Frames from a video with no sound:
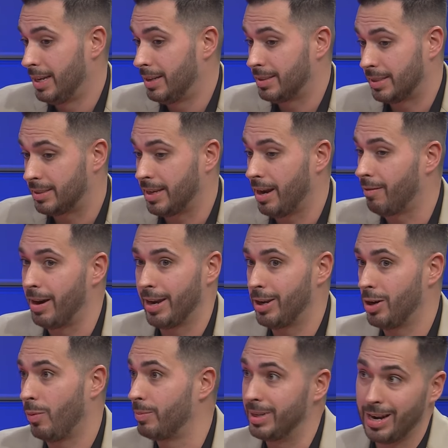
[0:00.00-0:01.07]
to say, all right, you
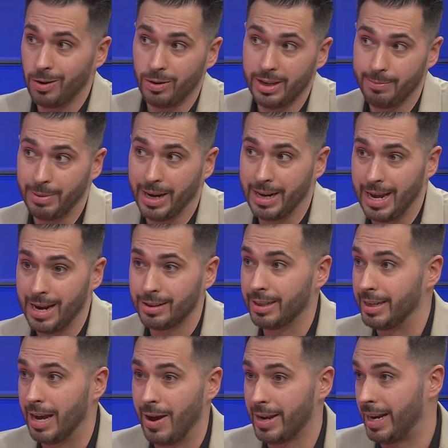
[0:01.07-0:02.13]
know, not only am I an actor
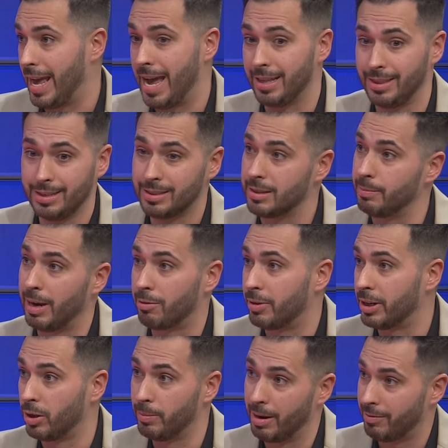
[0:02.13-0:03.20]
now, I can add this to my
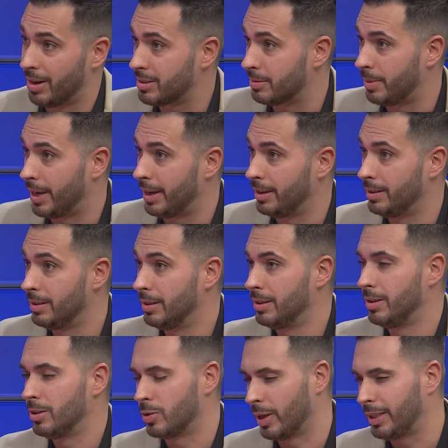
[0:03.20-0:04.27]
reel and my resume.
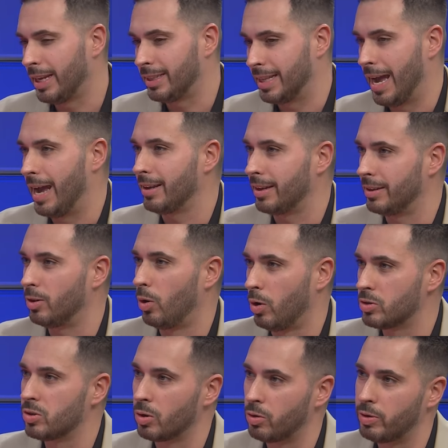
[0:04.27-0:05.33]
So I think that can
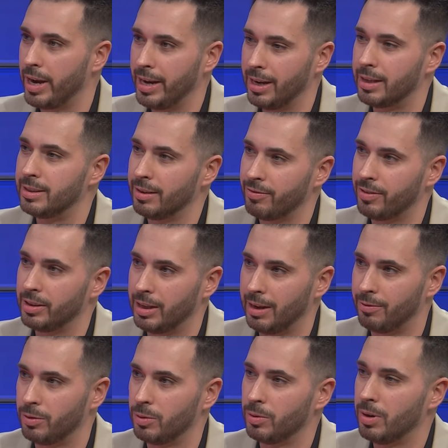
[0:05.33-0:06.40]
also create a different
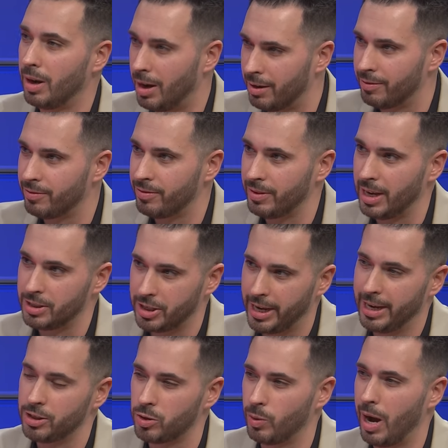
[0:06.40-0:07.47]
level of
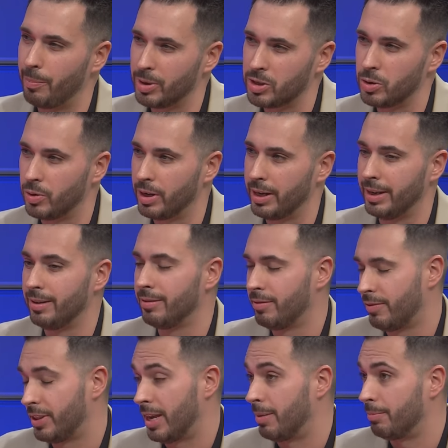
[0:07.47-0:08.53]
educational opportunity
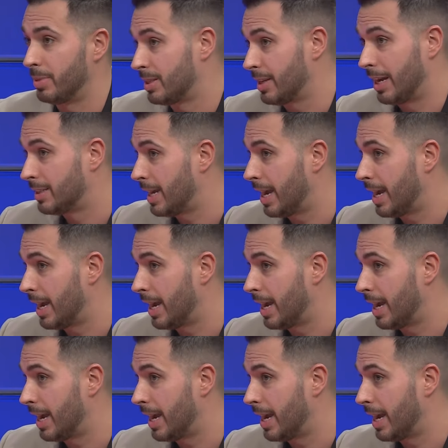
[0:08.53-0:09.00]
for them besides